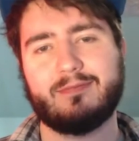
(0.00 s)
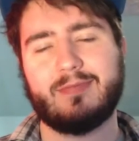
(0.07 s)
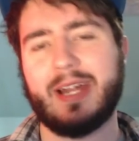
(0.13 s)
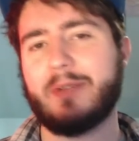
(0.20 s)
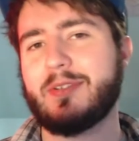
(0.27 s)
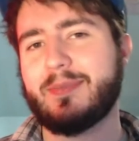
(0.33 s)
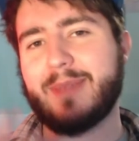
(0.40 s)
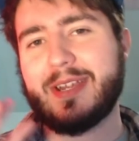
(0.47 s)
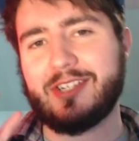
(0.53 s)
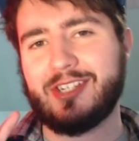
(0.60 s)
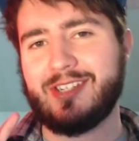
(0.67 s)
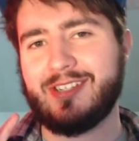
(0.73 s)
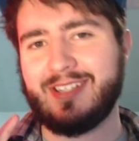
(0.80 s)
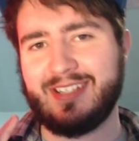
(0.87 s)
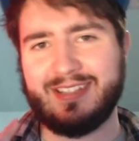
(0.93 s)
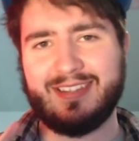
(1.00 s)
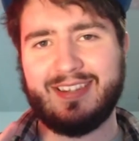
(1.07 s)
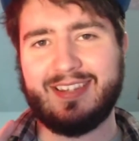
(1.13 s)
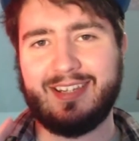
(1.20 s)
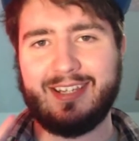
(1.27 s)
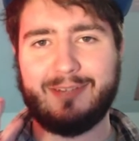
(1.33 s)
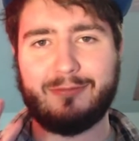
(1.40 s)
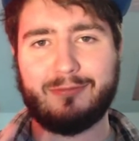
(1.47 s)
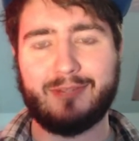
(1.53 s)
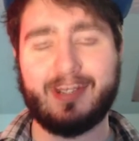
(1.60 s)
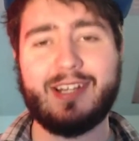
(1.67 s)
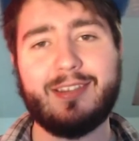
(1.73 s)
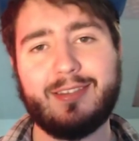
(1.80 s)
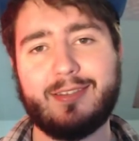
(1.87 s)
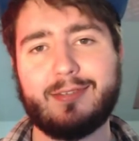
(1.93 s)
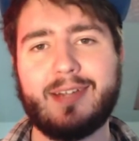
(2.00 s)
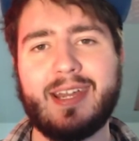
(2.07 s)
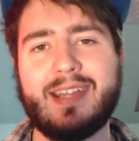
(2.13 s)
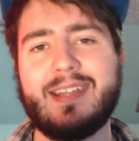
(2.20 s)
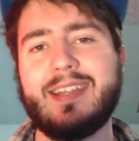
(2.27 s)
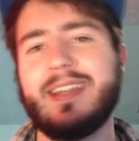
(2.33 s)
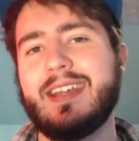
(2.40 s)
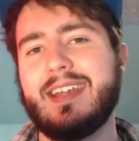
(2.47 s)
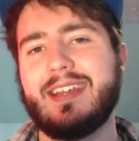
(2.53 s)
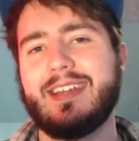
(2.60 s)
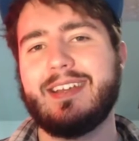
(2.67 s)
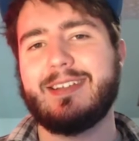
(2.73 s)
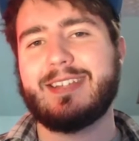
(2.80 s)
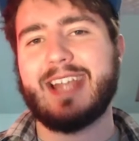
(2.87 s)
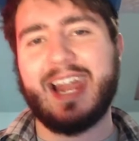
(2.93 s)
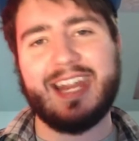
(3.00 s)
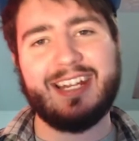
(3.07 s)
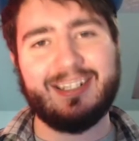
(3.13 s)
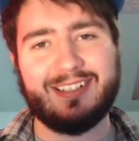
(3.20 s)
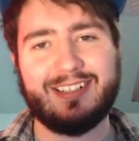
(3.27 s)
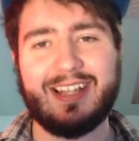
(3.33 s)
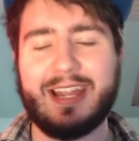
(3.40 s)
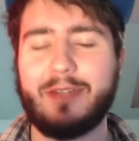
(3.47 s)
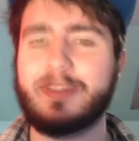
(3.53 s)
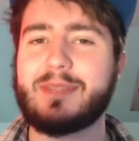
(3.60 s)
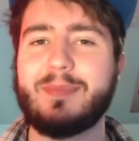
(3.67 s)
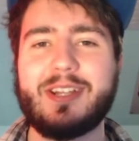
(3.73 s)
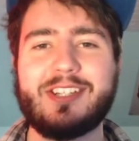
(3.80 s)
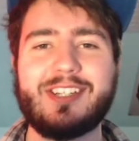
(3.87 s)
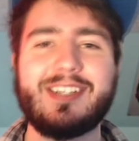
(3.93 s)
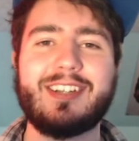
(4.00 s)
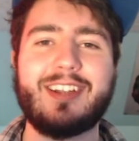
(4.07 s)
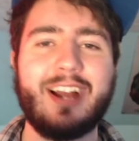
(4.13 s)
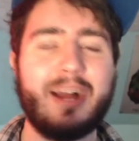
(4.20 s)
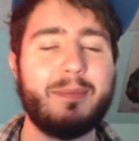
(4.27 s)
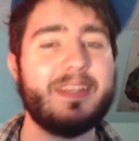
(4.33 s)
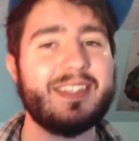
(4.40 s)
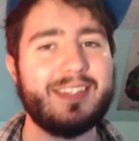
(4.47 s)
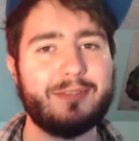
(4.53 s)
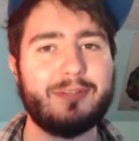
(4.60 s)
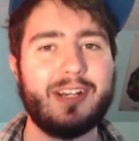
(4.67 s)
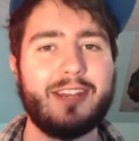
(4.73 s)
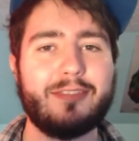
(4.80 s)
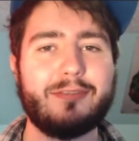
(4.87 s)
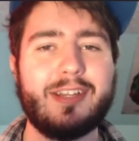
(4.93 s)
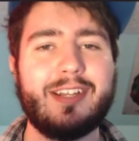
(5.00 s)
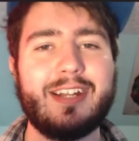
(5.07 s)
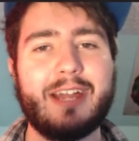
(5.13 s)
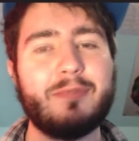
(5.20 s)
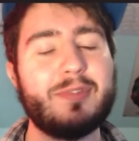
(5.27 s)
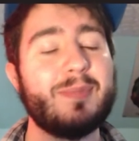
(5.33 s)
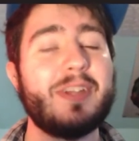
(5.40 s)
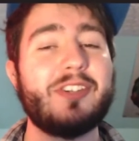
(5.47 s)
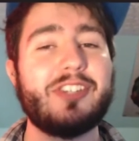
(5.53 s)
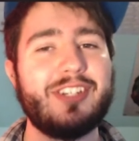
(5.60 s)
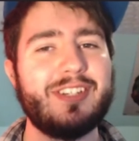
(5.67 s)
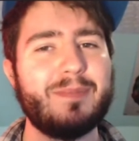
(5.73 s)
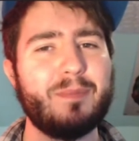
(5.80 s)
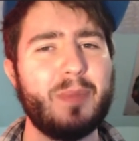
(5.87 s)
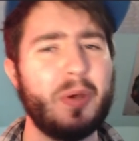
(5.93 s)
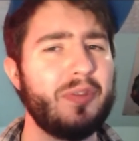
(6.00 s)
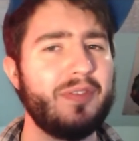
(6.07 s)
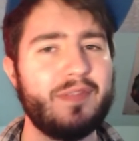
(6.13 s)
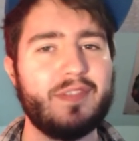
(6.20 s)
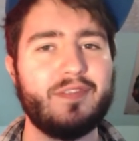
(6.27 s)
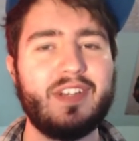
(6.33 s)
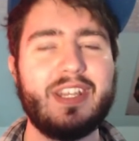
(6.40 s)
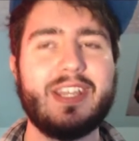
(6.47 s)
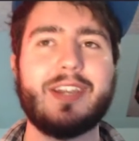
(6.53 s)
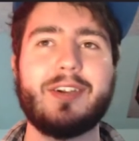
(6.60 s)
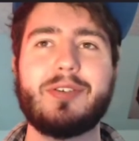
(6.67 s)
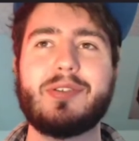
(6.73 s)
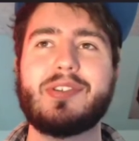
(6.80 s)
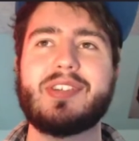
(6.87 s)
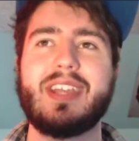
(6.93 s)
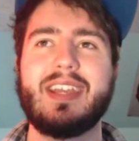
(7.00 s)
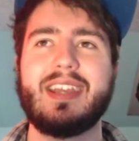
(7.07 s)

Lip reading: I was mentioned in the Reddit thread title, I was mentioned in comments in the Reddit thread, I was mentioned in both of the videos.